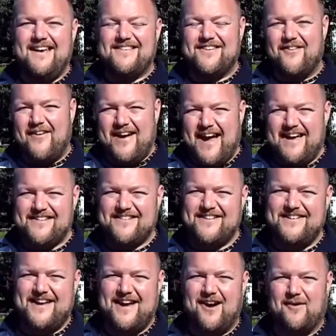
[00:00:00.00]
So I ask
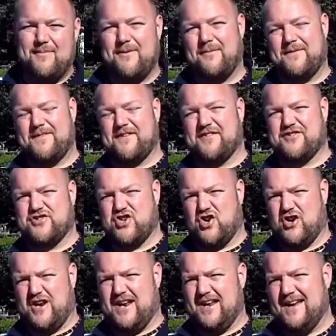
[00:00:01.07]
you to help me with this
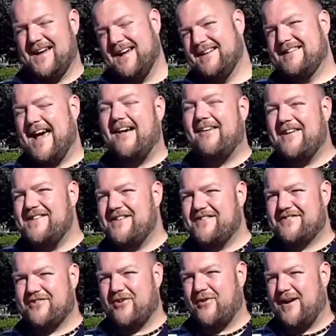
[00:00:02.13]
journey, telling the
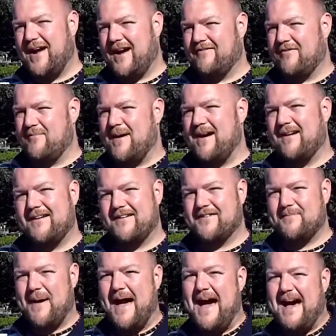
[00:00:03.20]
story of America's
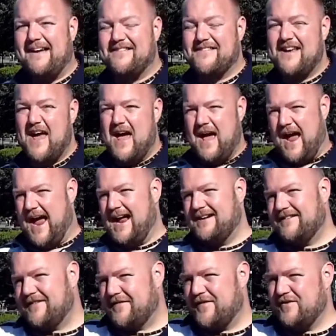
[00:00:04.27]
past and
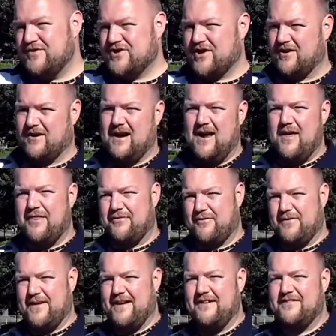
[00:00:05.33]
its future through
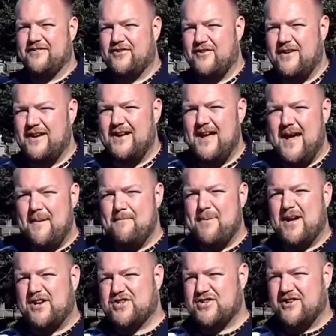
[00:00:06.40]
the history
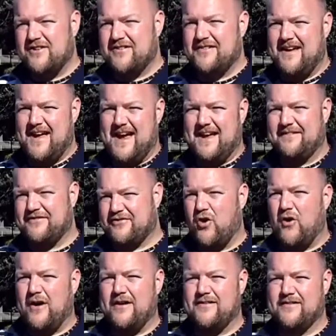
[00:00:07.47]
pictures and
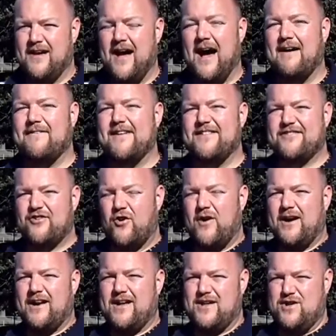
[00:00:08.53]
stories of
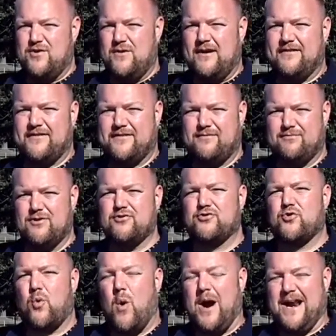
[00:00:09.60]
historic U.S. Route
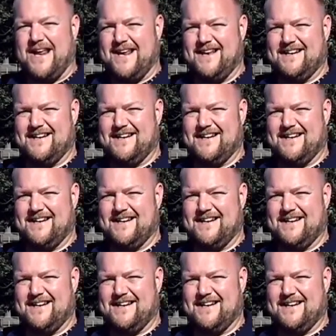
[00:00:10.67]
20.